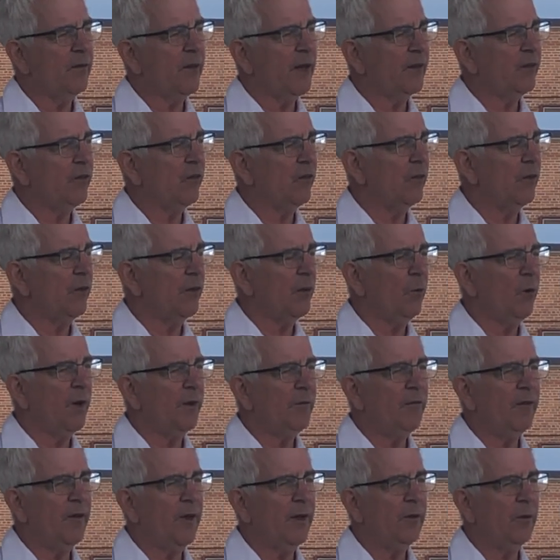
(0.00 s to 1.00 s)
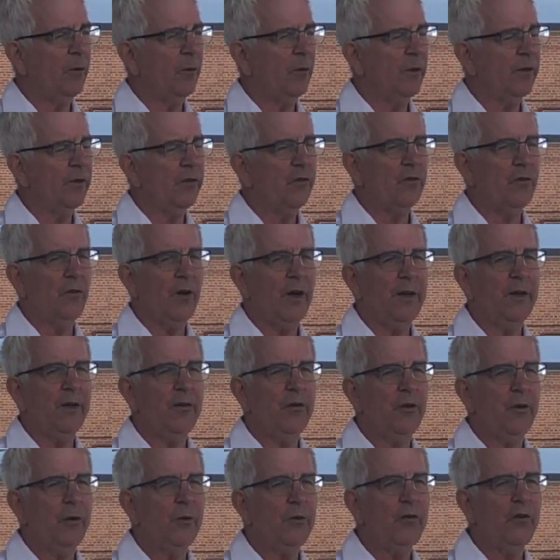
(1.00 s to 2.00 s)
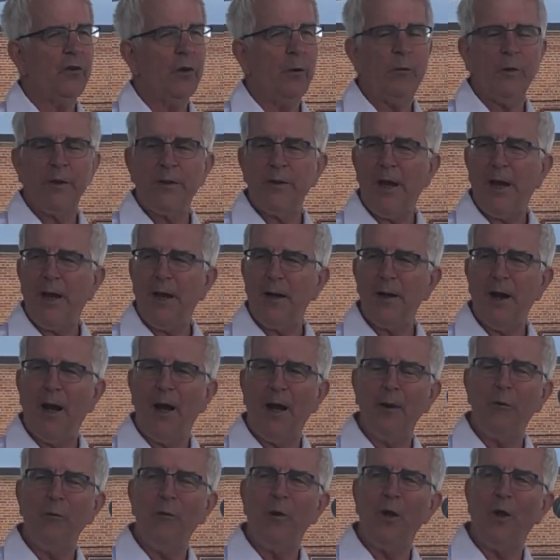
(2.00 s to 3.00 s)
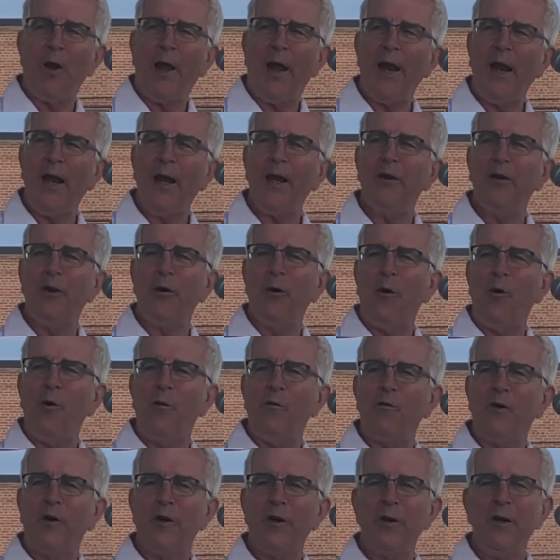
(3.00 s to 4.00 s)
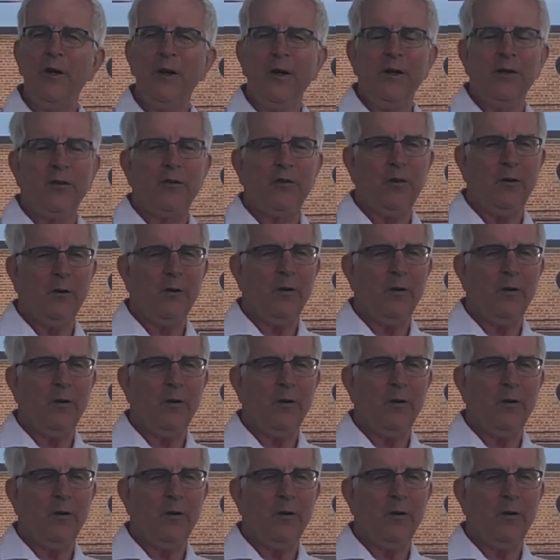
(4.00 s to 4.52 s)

that's certainly what FedNor is trying to do. So with that, I will hand it over to